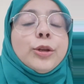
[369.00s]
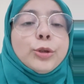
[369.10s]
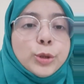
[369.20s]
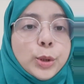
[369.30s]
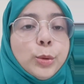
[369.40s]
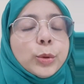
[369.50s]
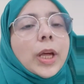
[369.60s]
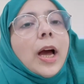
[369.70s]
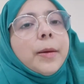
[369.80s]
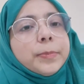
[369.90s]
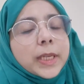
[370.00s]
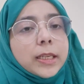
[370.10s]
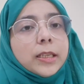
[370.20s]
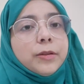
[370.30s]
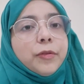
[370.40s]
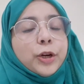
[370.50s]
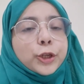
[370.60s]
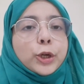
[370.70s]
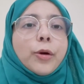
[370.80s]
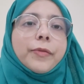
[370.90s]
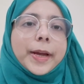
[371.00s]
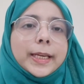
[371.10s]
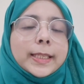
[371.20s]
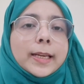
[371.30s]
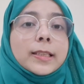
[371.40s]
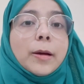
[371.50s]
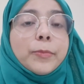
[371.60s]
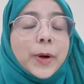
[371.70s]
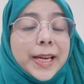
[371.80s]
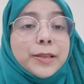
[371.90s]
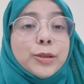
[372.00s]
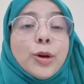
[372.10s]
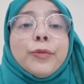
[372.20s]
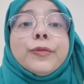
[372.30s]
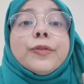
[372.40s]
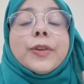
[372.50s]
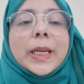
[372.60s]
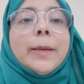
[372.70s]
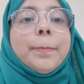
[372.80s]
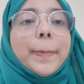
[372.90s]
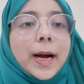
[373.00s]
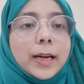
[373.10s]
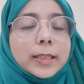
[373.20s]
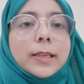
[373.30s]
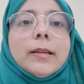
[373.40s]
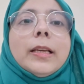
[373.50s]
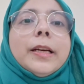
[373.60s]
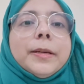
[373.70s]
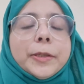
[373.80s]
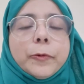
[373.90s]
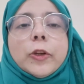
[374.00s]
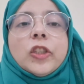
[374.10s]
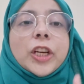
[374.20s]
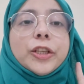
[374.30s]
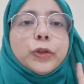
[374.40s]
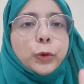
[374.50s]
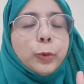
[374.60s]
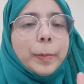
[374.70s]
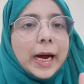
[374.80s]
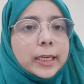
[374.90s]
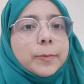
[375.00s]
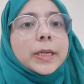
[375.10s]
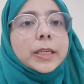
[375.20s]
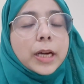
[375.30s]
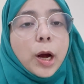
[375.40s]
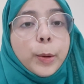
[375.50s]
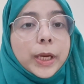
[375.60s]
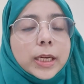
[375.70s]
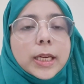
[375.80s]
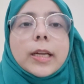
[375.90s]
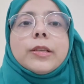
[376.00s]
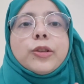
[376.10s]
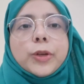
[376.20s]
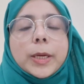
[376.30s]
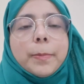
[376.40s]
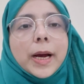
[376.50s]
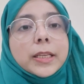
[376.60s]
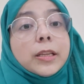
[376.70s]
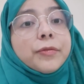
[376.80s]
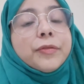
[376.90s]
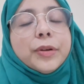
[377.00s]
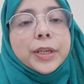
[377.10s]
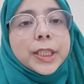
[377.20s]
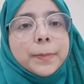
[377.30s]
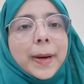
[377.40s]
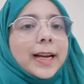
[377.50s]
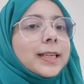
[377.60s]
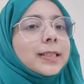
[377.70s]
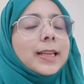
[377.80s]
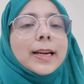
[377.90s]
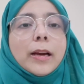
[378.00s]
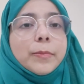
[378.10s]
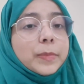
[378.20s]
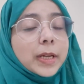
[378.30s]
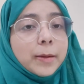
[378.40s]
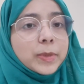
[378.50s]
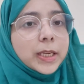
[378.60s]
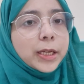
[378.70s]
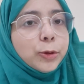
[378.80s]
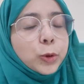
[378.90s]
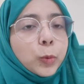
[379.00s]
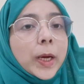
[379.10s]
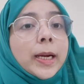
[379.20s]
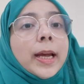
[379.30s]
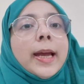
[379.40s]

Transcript: So the updated version of LDS comprises of three parts. Earlier it was just two parts, but now it is three parts. The first part is that MCQs one.